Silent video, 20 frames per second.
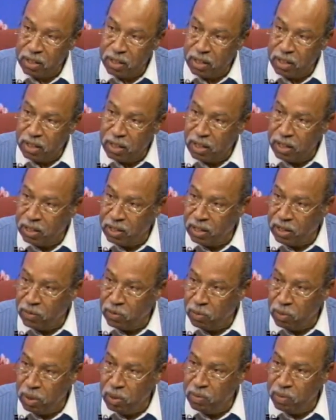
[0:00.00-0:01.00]
that if
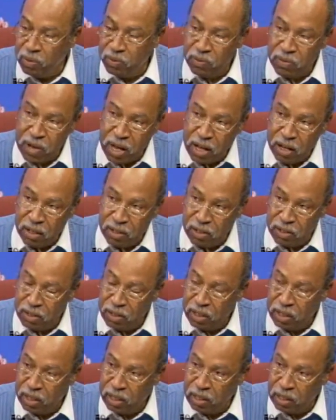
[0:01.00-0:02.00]
we will follow
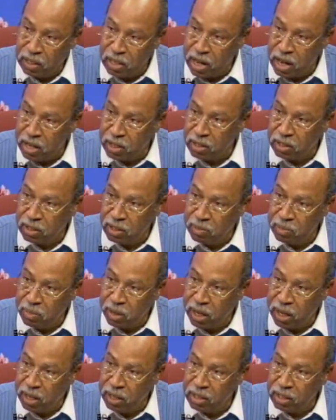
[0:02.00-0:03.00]
in God's
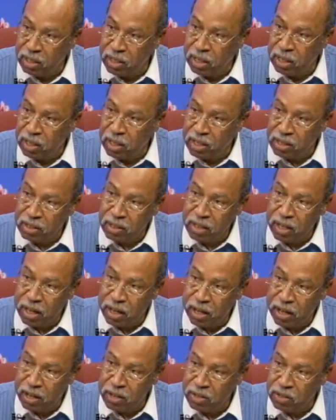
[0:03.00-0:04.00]
command, said it's the
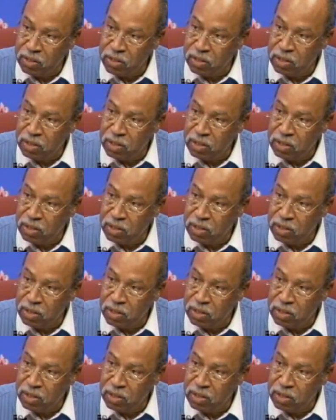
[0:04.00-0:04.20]
answer to